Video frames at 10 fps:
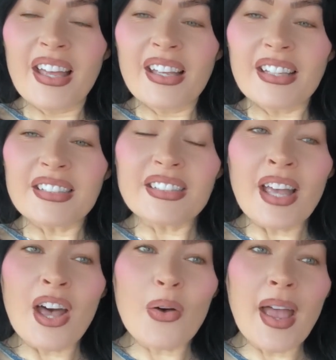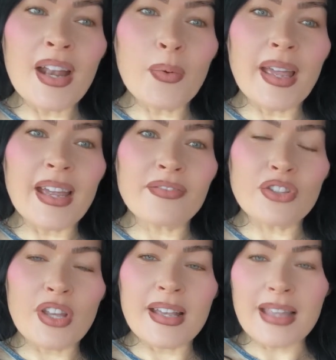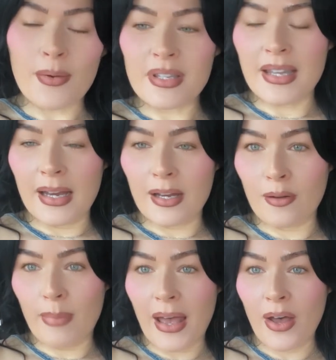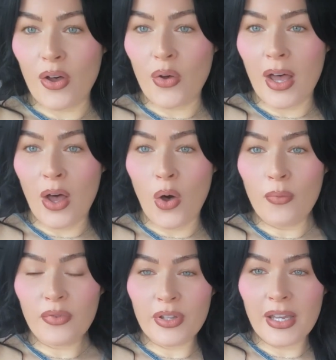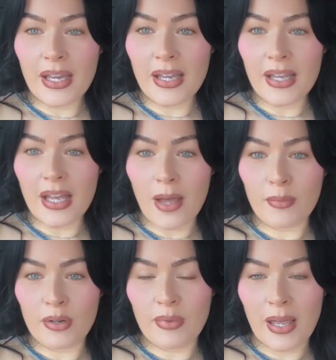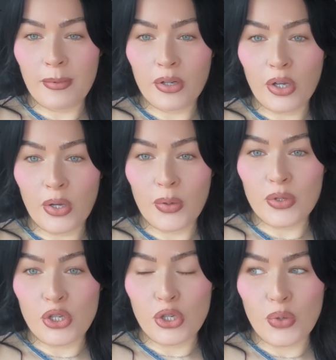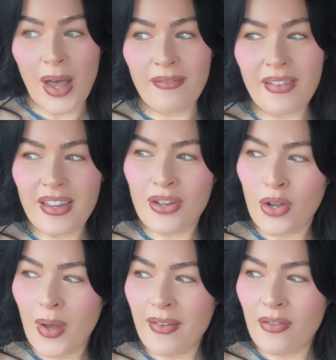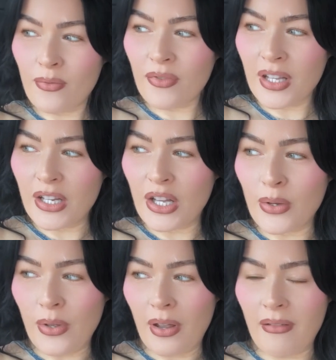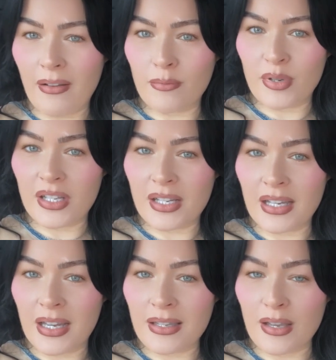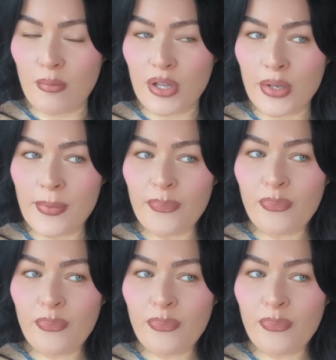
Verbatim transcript: So anyway, after this I was thinking about, hopefully I'm going to be able to go to, I've you know I don't really know that I've ever been to D S W,